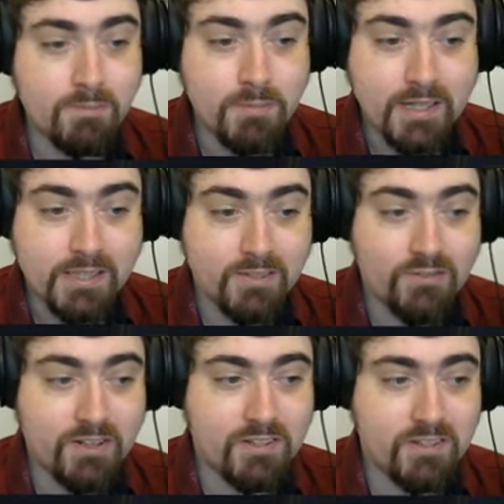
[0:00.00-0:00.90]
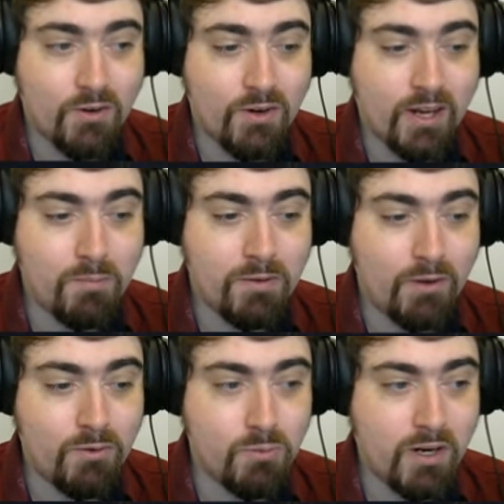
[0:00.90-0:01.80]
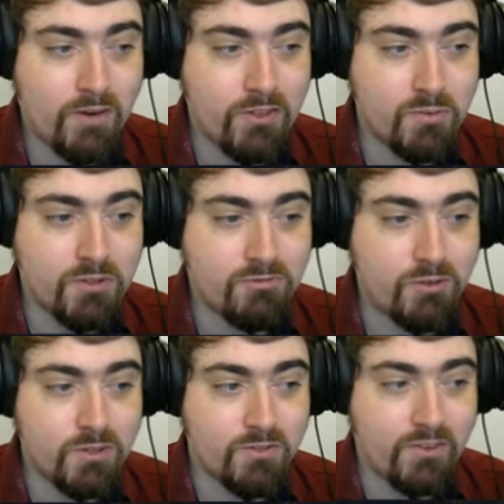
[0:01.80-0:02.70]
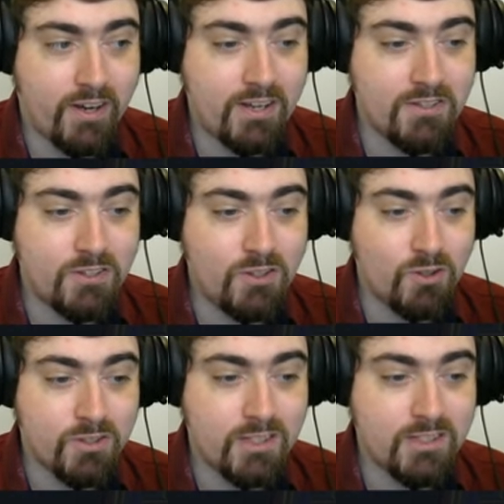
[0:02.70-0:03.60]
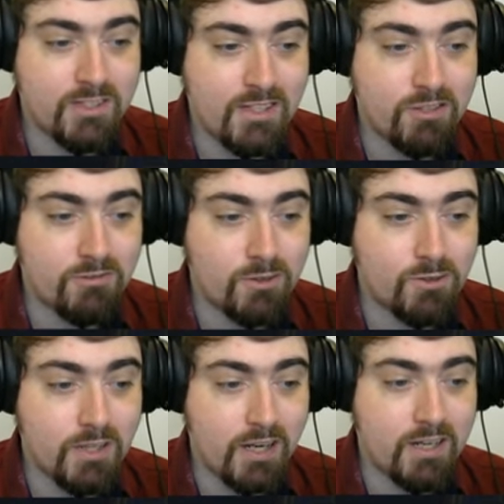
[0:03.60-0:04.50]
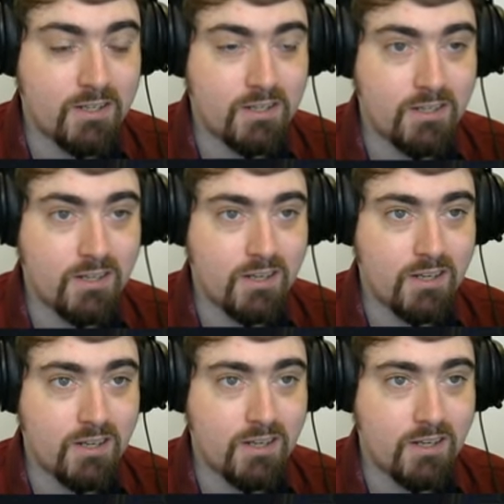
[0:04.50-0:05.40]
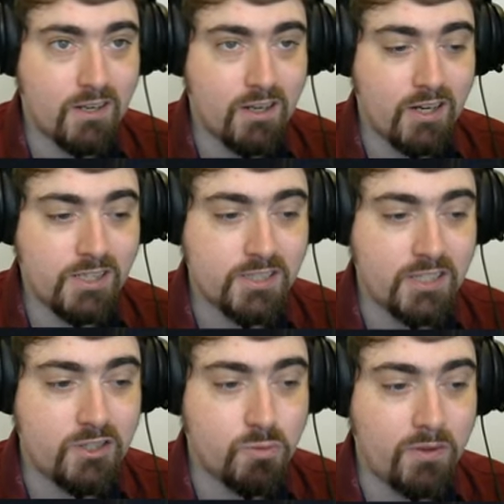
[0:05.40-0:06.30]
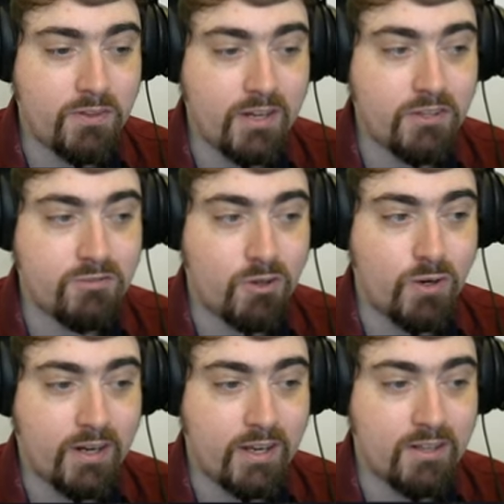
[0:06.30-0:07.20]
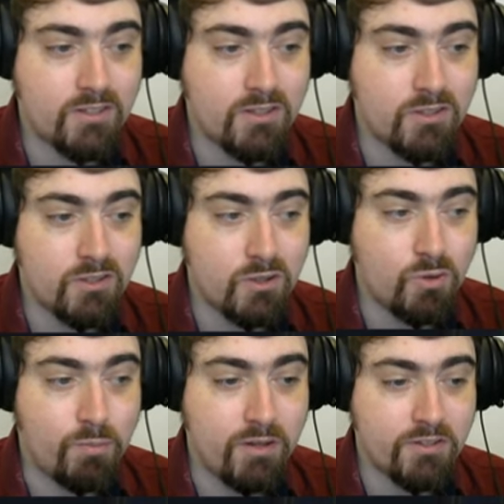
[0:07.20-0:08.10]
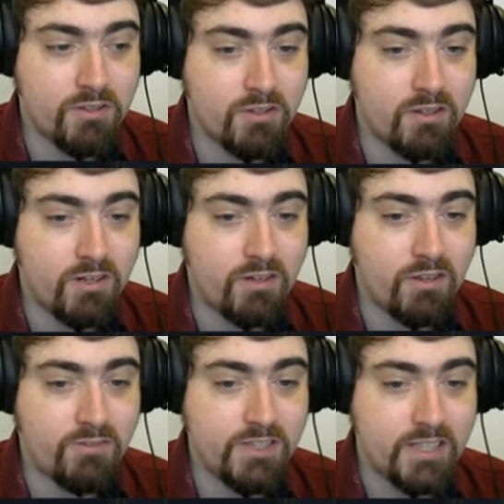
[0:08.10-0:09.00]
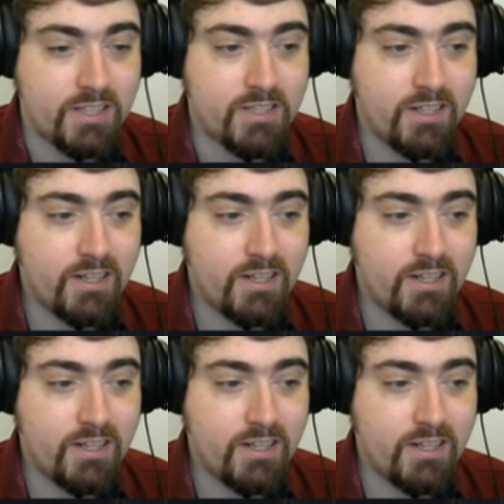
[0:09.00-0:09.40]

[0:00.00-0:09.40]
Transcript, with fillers: missile defense is going up, but that would work if this was cruiser fire. It's not, it's Destros, and Khal sends one Destro against two plus another feat.